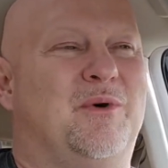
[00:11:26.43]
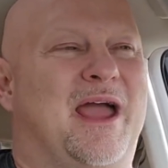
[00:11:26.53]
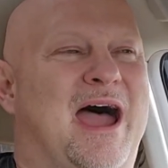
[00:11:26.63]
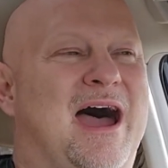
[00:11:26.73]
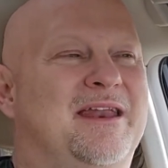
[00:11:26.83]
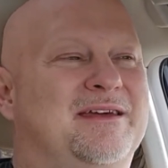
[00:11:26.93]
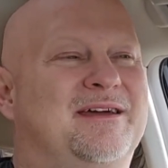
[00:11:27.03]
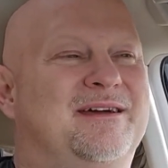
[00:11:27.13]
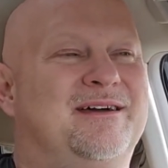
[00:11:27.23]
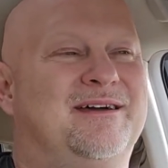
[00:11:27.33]
had
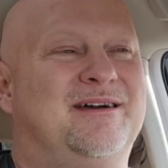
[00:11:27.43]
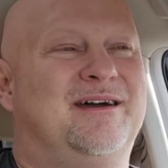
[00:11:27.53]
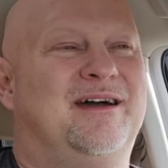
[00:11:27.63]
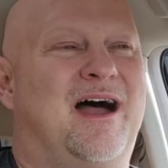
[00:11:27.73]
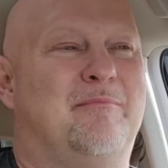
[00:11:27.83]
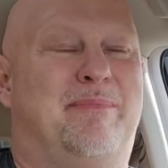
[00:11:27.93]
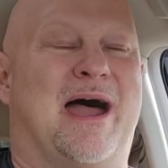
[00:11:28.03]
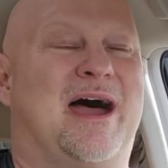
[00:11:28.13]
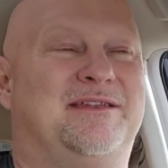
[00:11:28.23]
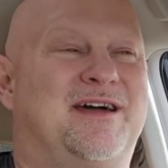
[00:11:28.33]
a
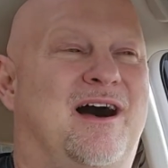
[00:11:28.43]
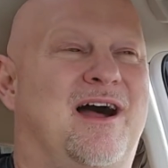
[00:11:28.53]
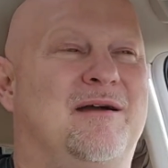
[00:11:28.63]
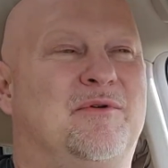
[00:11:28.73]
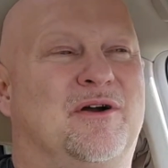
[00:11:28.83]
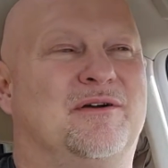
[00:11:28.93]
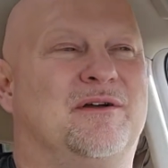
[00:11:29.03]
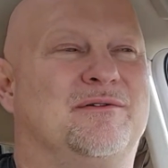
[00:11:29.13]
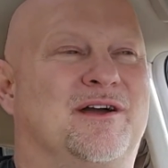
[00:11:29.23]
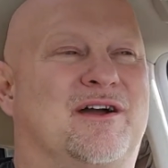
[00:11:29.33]
bad time, or
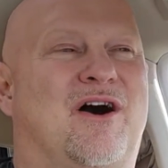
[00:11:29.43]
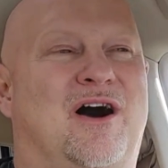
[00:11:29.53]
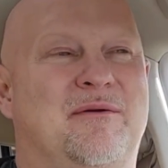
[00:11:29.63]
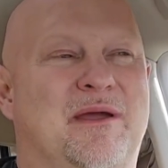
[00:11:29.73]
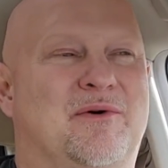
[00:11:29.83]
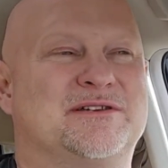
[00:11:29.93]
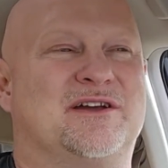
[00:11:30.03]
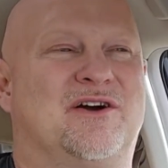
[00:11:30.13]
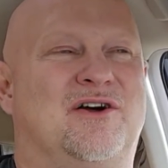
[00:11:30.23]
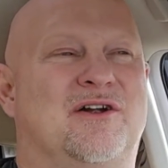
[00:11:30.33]
the economy
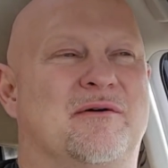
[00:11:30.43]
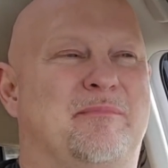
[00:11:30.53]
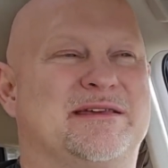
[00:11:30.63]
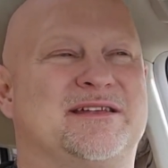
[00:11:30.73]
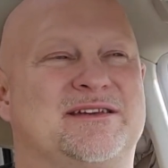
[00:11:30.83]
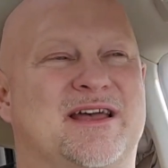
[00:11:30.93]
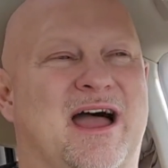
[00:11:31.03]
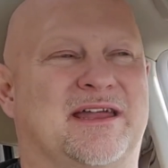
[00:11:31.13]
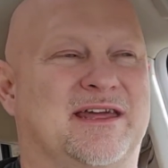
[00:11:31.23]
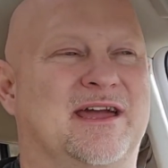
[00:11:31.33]
wasn't good, or the business
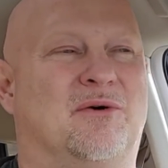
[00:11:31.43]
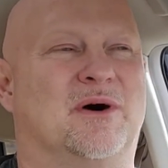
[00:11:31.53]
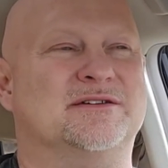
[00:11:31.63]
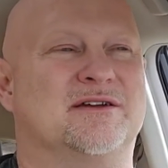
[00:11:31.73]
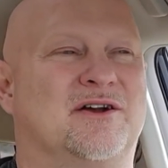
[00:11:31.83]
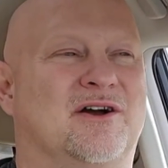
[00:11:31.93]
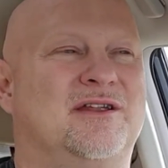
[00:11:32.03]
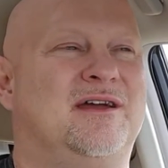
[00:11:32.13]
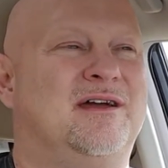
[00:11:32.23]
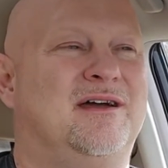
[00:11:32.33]
idea wasn't
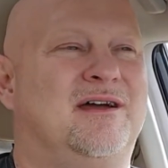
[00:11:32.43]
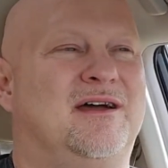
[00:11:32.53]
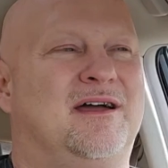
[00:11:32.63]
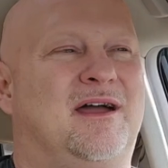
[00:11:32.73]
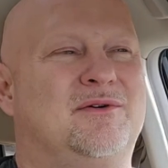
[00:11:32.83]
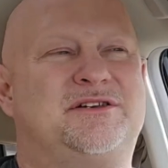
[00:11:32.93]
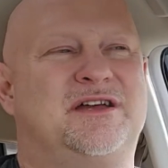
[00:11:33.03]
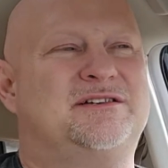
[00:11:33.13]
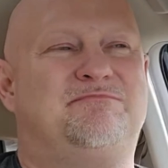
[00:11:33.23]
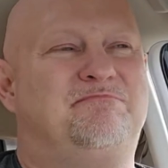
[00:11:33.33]
good. It was
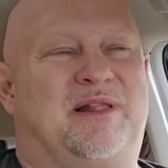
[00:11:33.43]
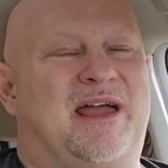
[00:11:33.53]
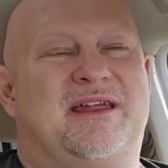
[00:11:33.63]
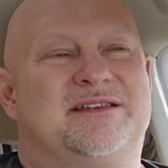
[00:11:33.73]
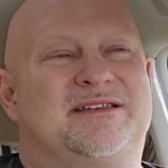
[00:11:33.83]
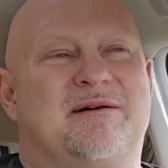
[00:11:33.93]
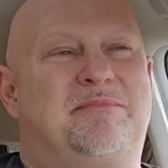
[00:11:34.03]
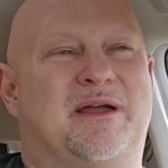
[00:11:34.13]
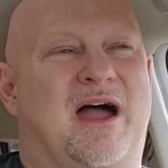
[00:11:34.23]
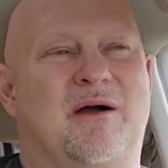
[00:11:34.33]
just plain and
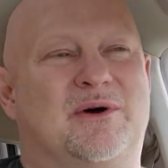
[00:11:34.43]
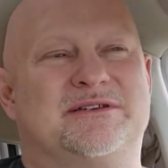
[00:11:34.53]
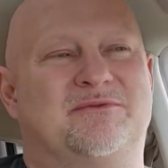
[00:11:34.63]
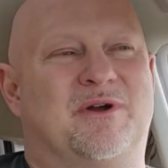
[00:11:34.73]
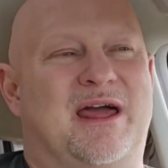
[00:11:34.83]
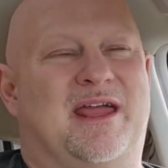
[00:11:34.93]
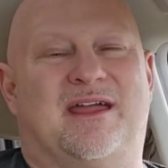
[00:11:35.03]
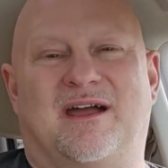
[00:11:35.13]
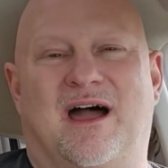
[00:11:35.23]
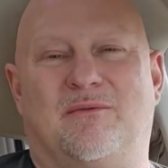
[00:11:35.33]
simply, I wasn't ready.
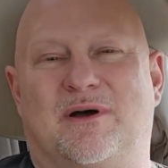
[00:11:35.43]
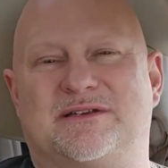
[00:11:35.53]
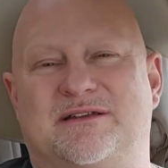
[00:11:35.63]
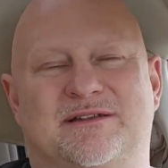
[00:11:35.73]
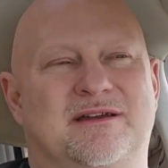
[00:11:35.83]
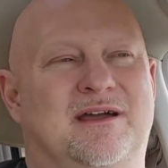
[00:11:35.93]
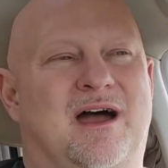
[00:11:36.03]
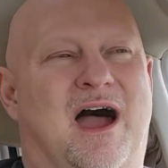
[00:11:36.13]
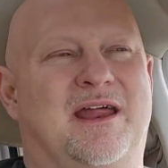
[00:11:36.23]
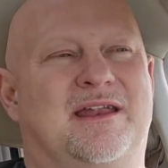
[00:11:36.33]

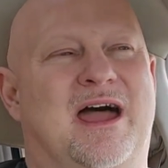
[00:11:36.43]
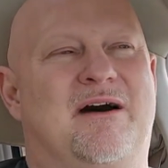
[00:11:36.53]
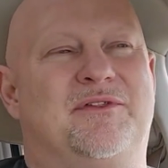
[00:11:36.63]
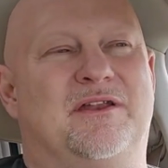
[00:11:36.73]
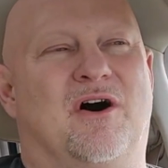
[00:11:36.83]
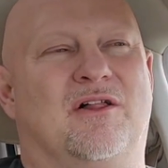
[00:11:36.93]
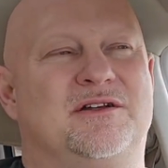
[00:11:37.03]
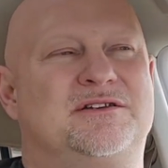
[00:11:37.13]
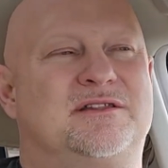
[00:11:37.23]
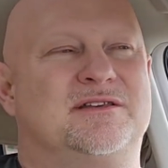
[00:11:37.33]
I didn't have the
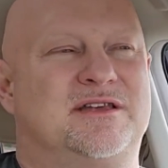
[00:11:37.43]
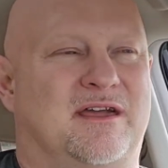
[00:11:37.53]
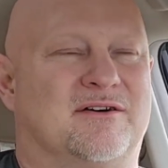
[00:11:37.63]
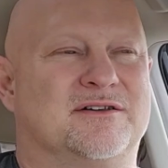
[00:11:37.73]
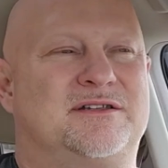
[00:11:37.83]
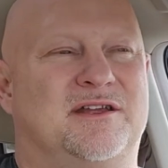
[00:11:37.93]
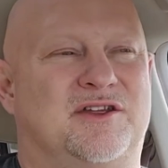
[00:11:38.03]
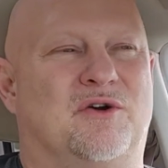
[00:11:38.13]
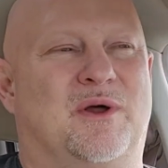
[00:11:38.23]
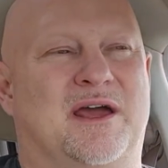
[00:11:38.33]
knowledge, the skills to
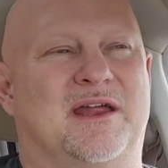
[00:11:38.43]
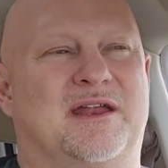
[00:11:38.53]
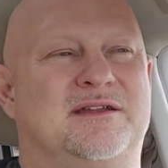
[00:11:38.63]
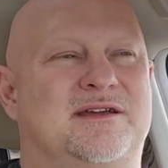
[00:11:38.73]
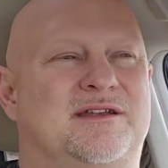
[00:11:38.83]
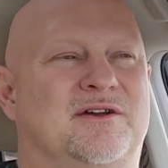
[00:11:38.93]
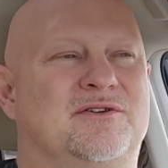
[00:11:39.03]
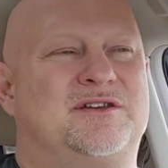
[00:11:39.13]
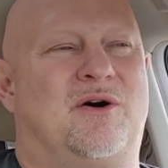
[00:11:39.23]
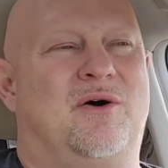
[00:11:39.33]
do what I needed to
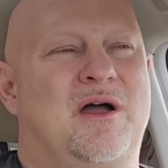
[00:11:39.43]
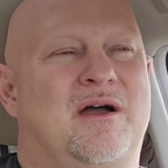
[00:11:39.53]
do. So